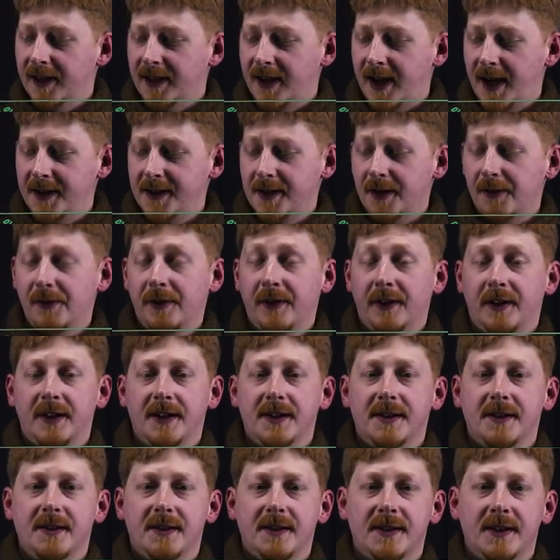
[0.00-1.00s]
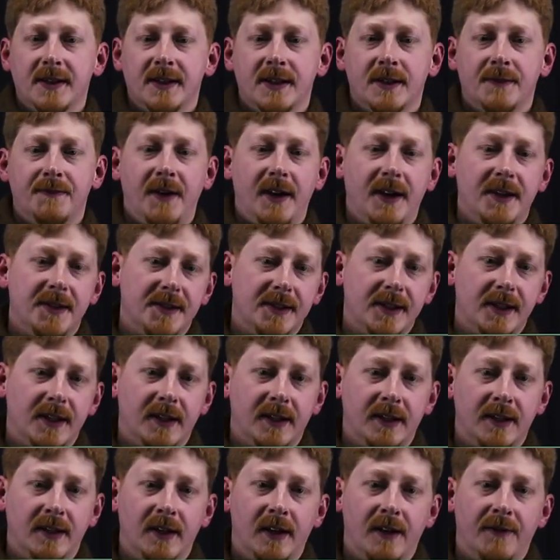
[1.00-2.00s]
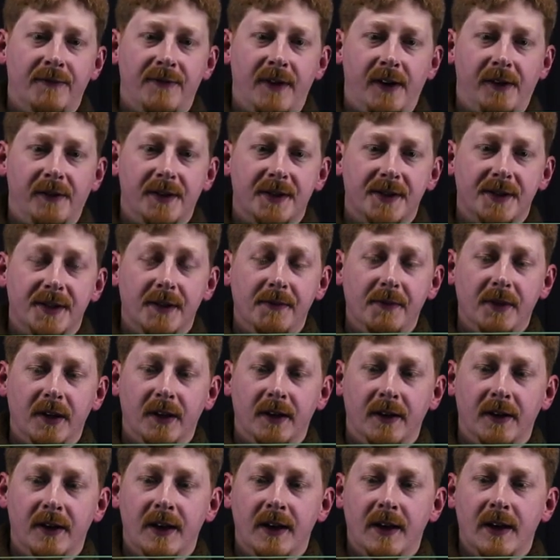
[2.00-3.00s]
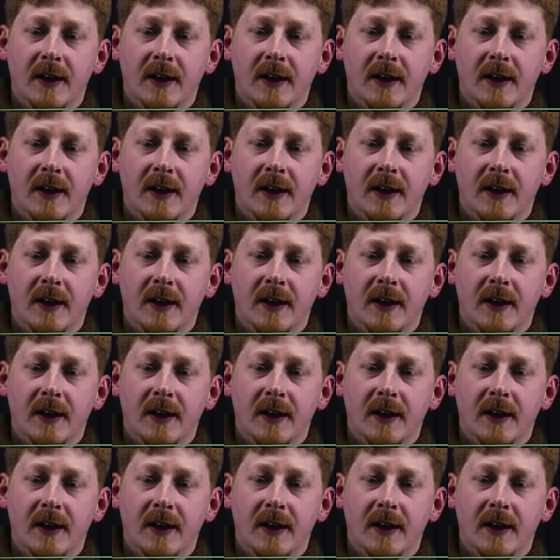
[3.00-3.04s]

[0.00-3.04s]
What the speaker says: Canary releases is basically very similar.